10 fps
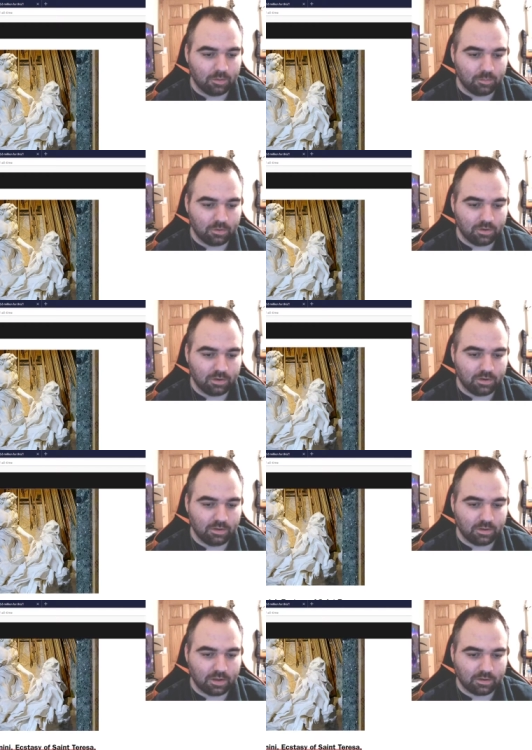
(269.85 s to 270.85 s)

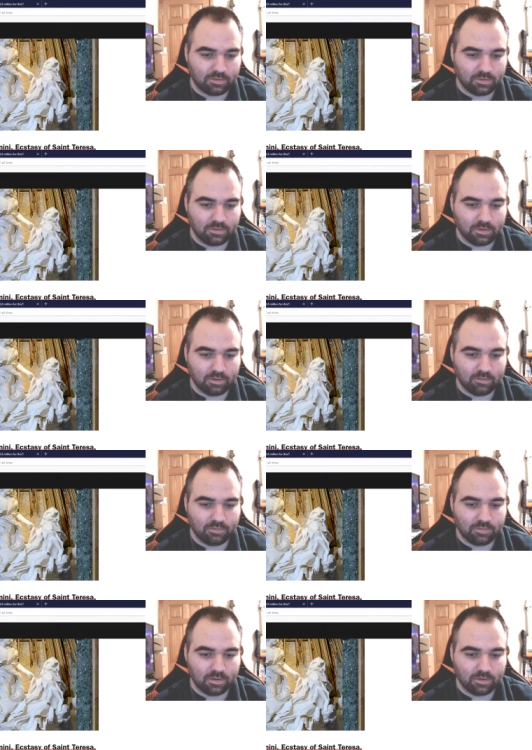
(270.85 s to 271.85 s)
Bernini, Ecstasy of
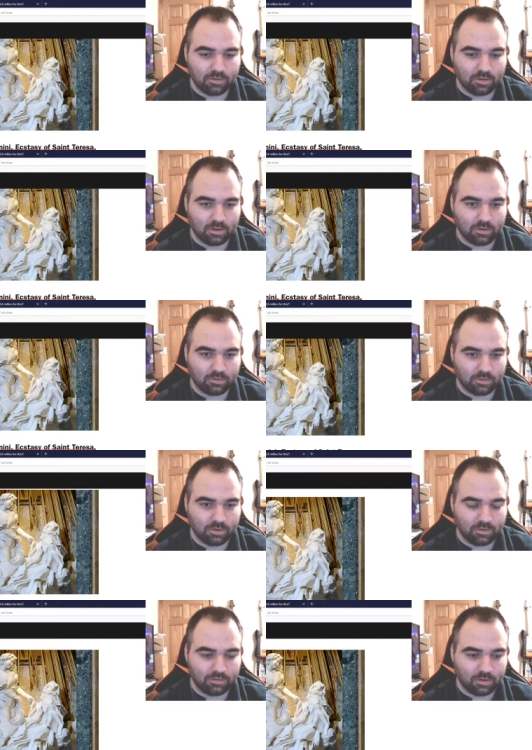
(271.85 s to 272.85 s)
Saint
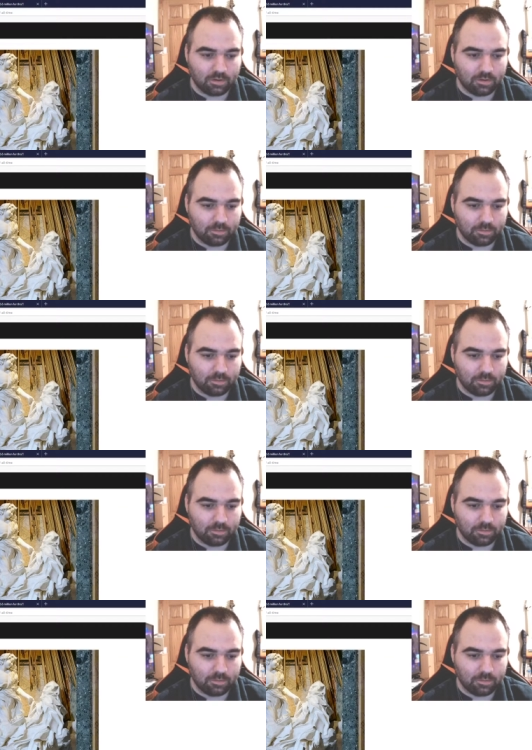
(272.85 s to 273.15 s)
Teresa.